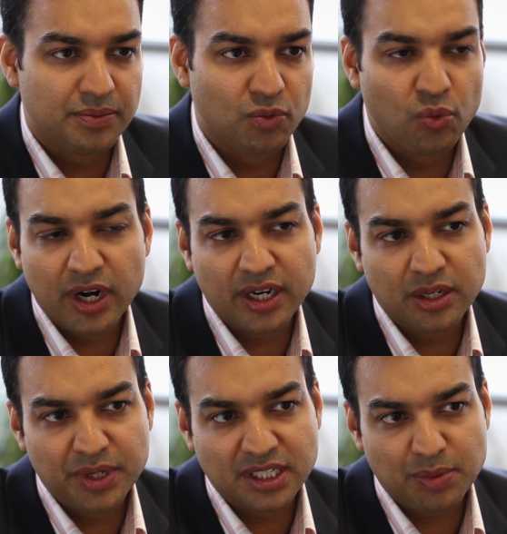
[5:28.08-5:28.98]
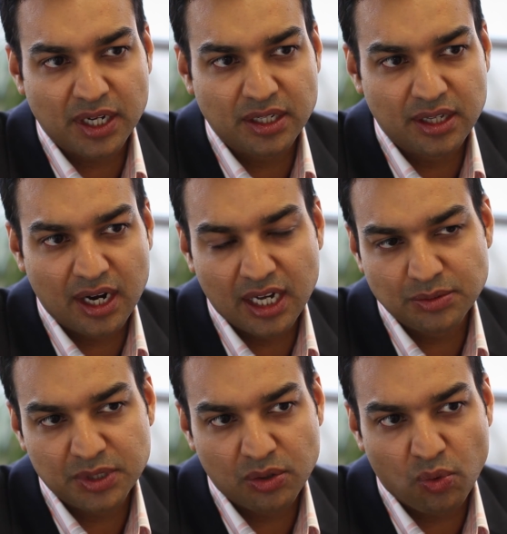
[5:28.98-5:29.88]
where it could be expected that a
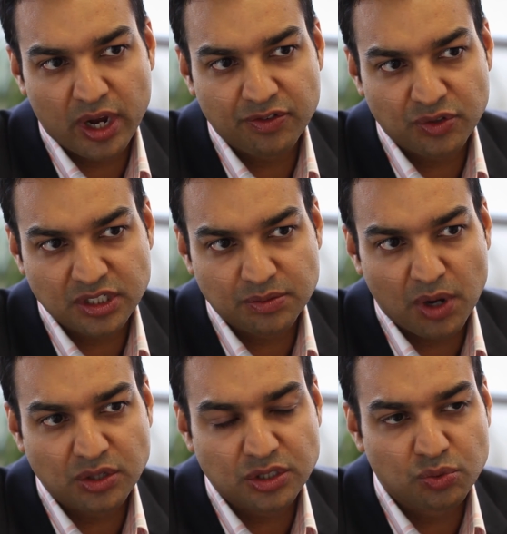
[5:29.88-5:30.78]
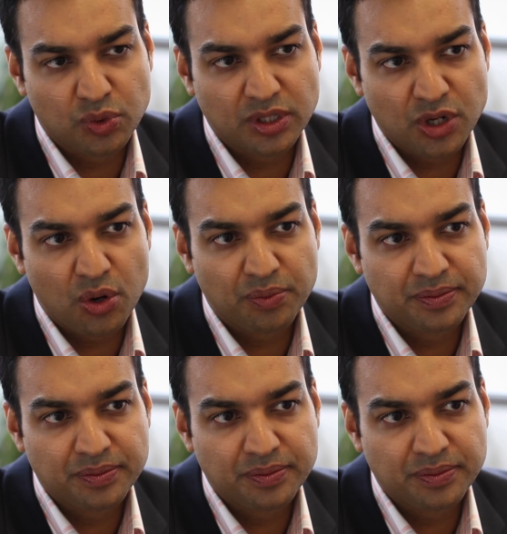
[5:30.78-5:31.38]
husband and wife or a spouse will know.